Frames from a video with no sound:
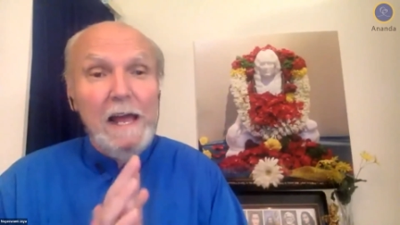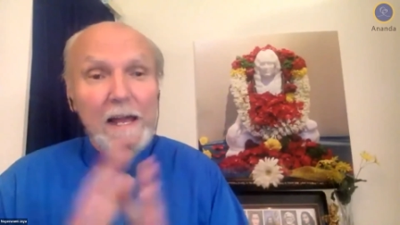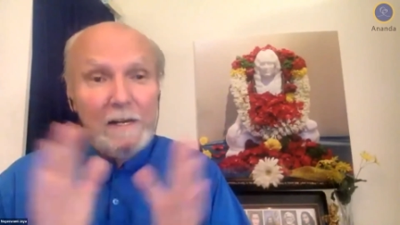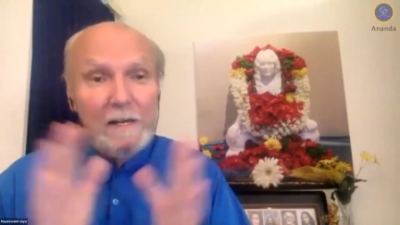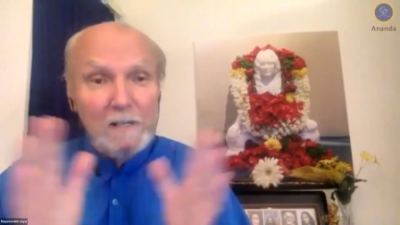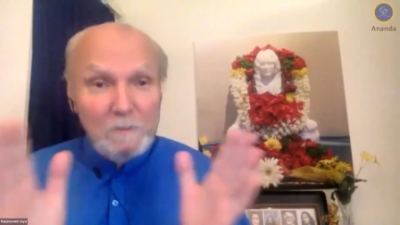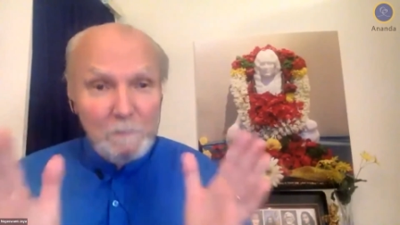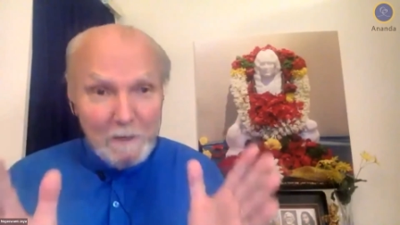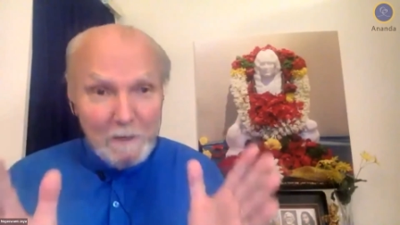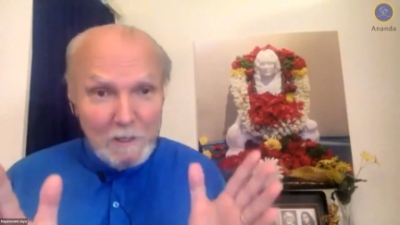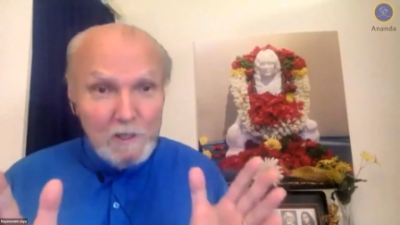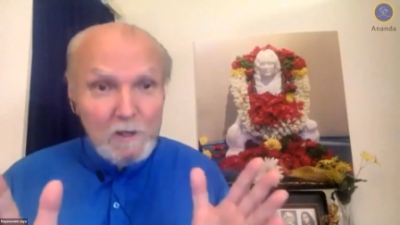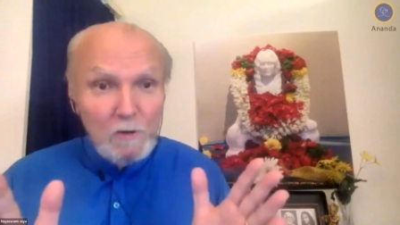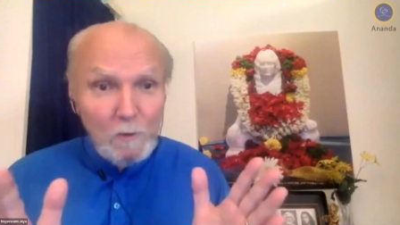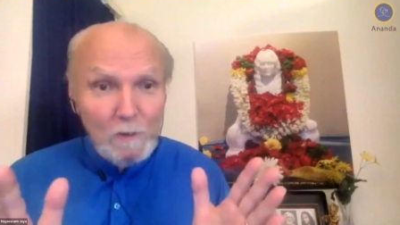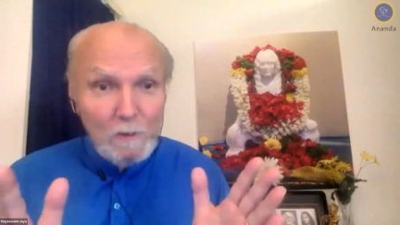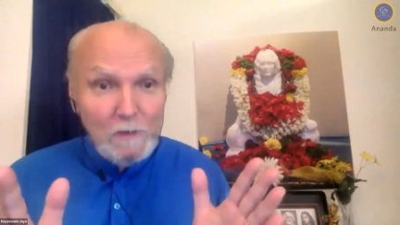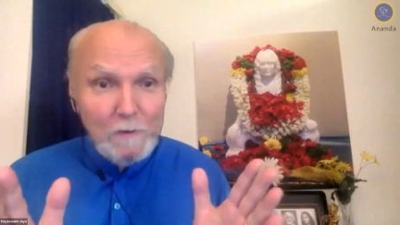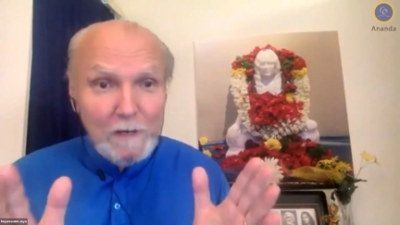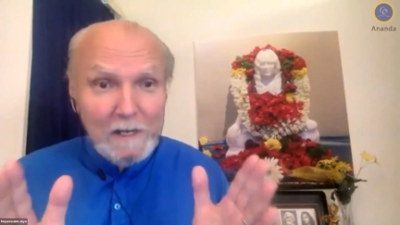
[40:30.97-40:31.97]
especially
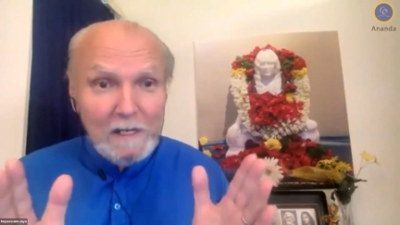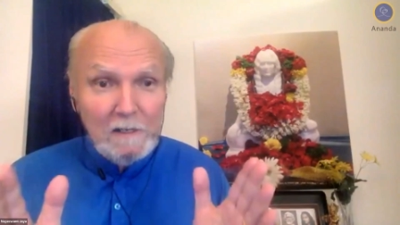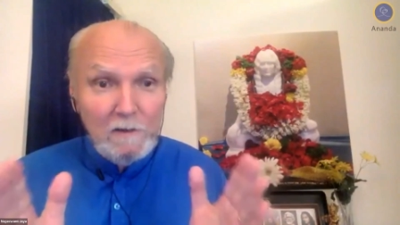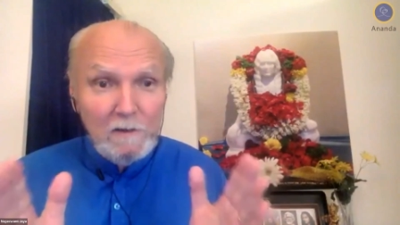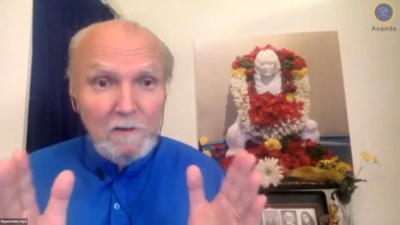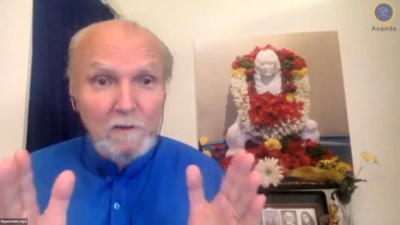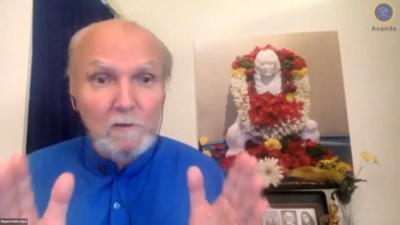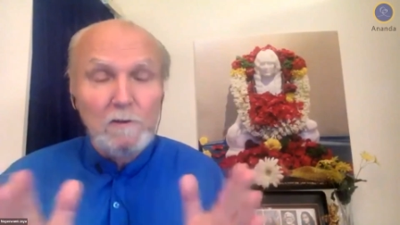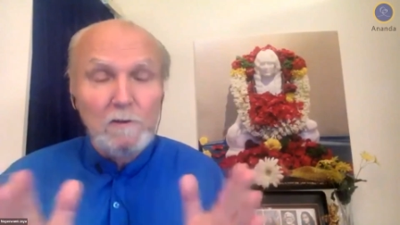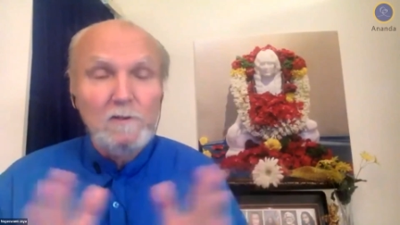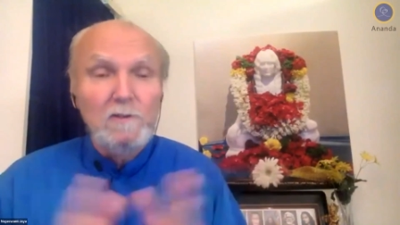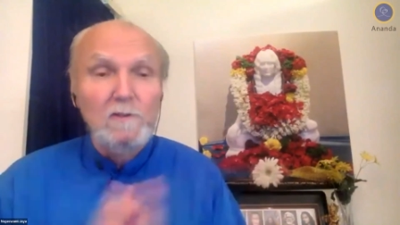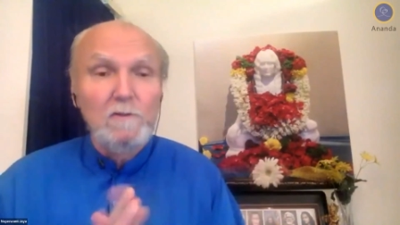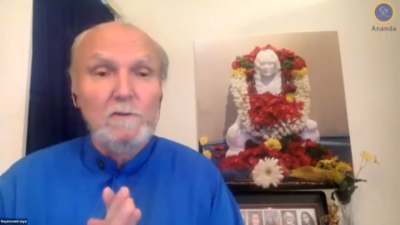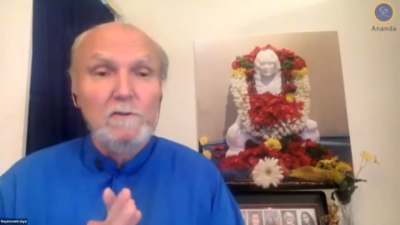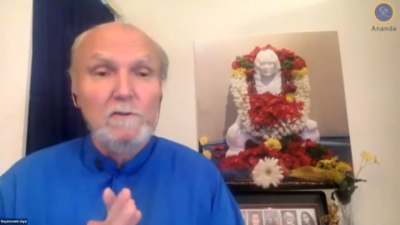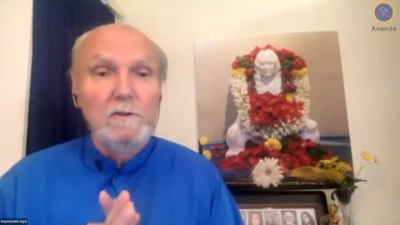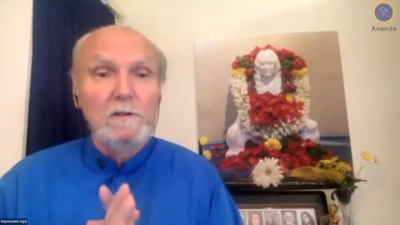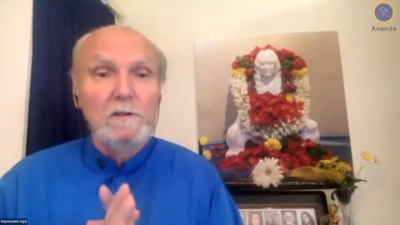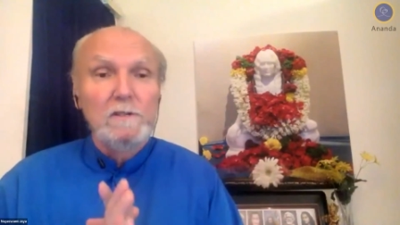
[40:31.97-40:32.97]
when we get to the Yoga
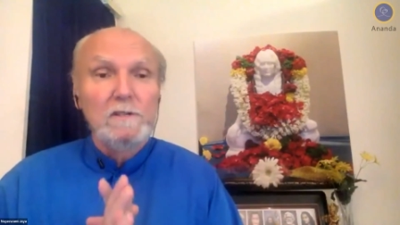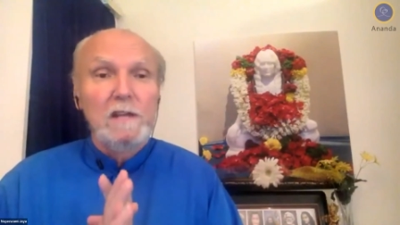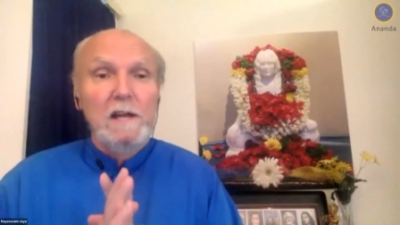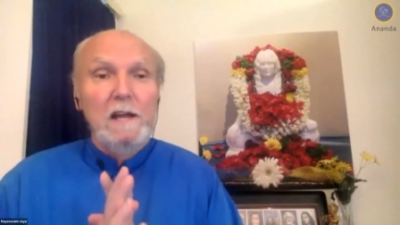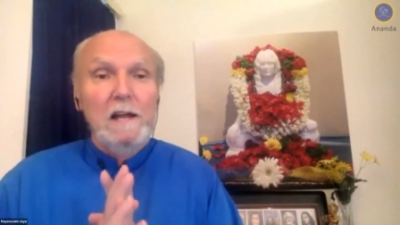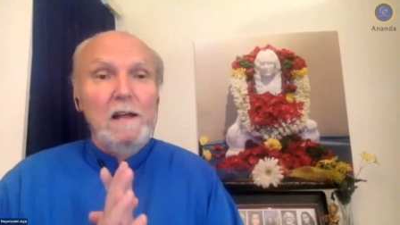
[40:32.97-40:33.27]
Sutras.